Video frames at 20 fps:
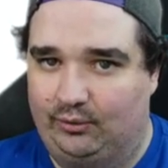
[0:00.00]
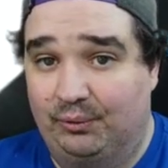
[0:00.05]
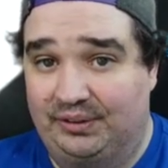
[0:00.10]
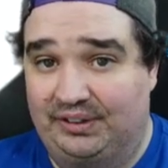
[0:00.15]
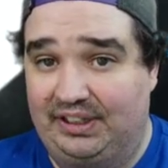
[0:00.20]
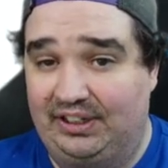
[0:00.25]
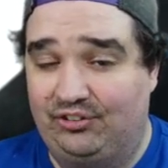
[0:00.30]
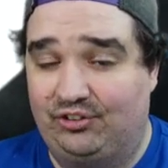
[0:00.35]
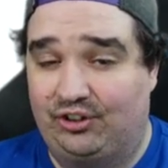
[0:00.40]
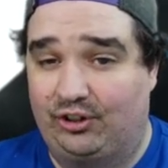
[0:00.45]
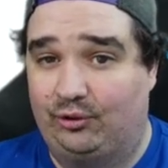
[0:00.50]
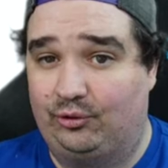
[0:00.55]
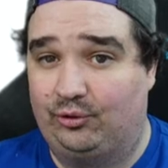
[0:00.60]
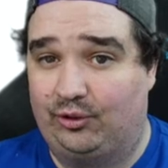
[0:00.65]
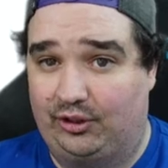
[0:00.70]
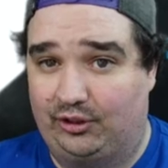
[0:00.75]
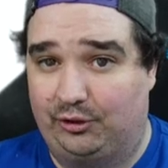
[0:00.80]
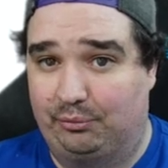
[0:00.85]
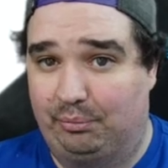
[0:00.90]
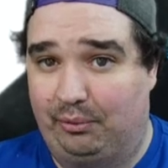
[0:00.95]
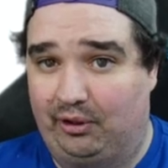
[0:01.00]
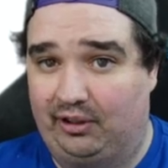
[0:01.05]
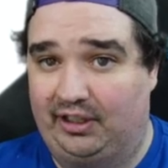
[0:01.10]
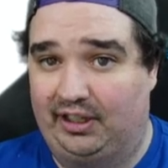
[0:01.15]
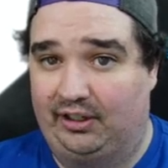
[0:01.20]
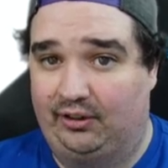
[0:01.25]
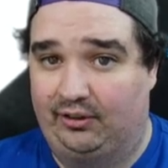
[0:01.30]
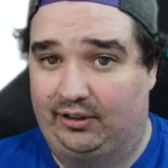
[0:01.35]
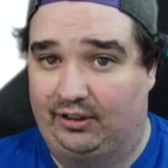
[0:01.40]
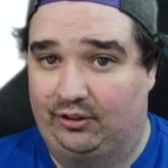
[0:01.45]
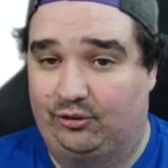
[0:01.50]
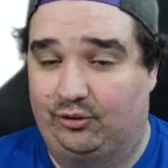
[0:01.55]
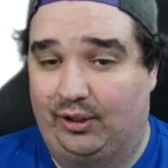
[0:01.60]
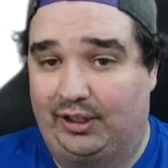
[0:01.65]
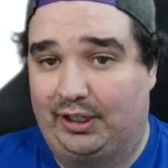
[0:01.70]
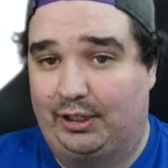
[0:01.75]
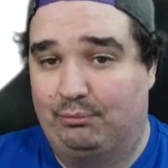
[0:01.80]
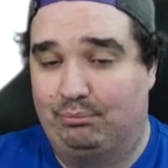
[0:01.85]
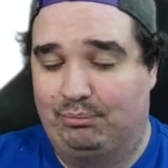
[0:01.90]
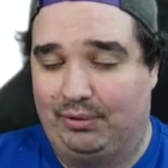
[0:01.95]
With this, it also has a ball head on it, so I
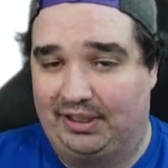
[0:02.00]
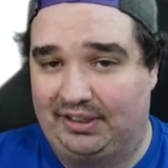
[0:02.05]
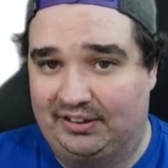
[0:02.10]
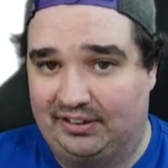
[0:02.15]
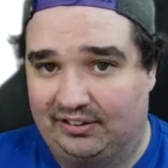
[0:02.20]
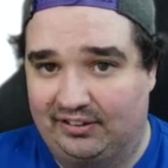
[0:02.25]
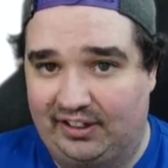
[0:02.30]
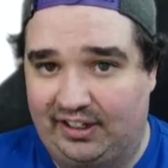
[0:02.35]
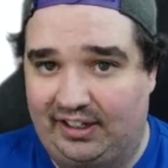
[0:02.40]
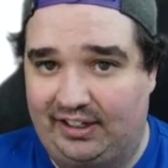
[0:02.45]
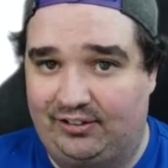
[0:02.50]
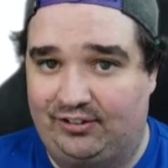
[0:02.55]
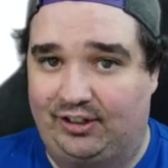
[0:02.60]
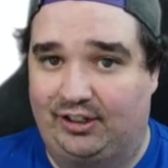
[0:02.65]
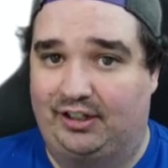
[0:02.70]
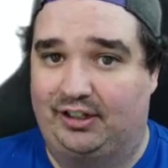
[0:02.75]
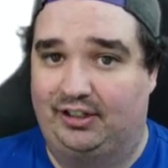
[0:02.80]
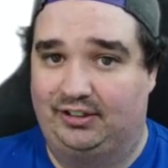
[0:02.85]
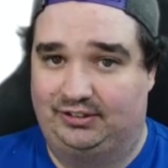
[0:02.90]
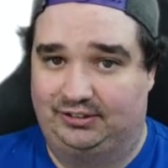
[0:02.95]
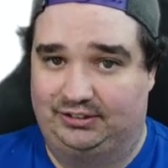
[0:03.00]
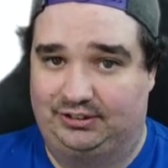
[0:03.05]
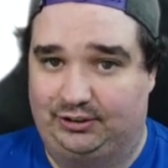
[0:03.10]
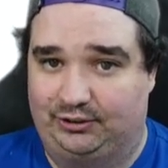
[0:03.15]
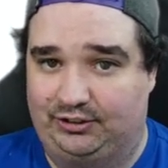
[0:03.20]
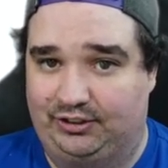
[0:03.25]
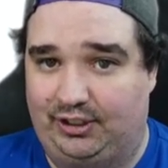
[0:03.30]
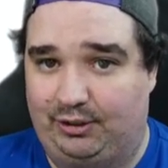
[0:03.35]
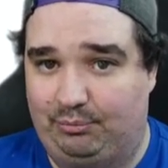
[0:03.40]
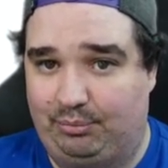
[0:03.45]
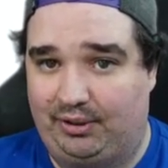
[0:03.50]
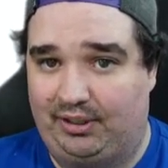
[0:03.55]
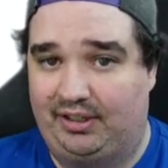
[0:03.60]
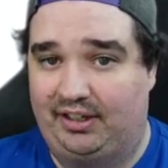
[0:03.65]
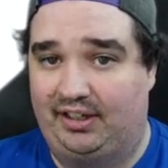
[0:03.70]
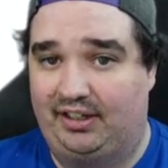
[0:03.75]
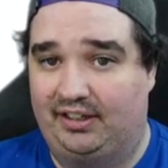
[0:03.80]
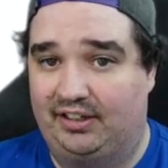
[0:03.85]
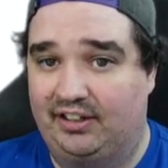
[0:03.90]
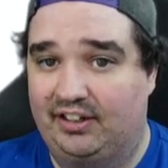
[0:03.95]
can bend the legs, I can adjust the tripod head,